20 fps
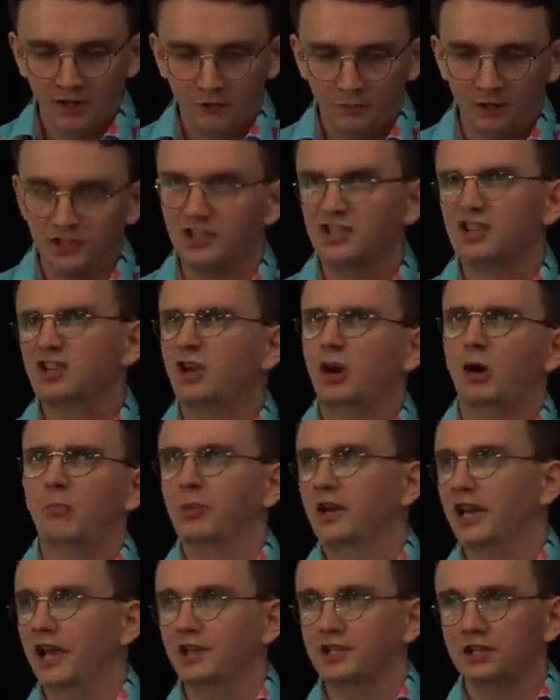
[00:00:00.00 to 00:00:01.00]
which is a
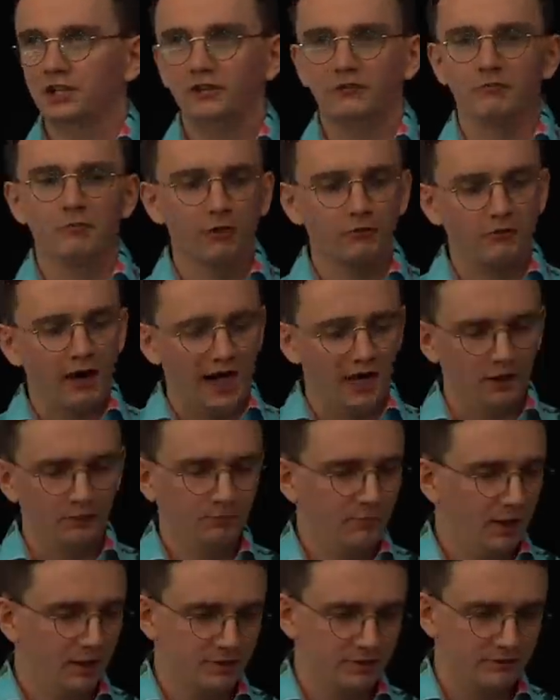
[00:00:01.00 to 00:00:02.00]
combination of morale,
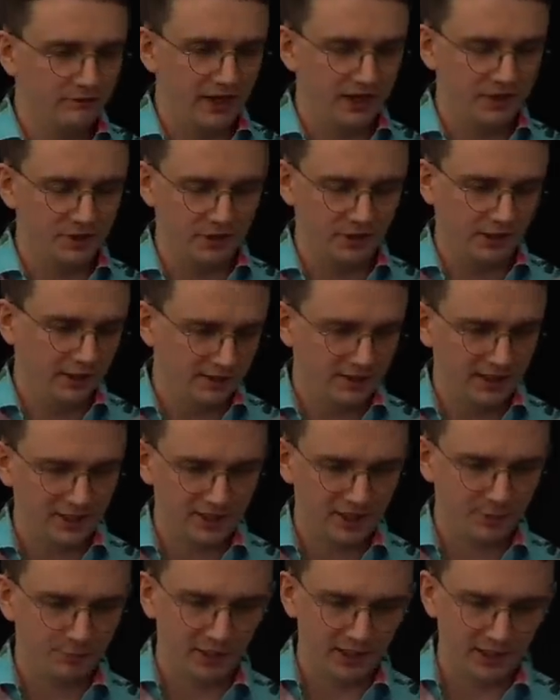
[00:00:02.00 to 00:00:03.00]
motivation, and
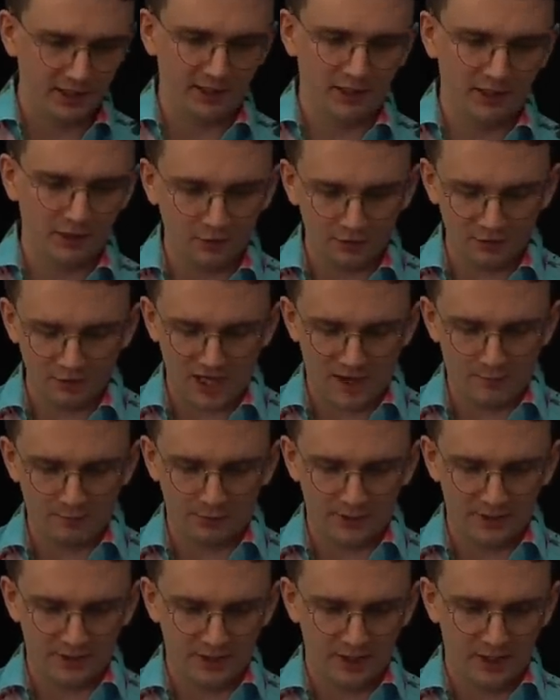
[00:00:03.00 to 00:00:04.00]
discipline in
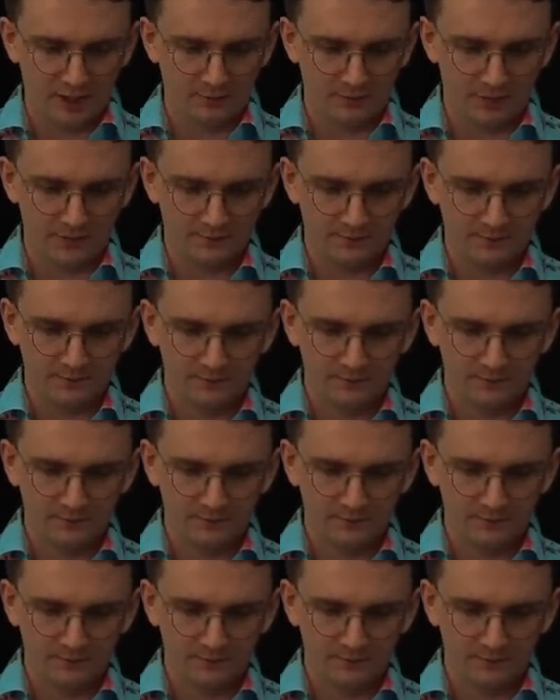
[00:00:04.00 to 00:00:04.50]
contemporary terms.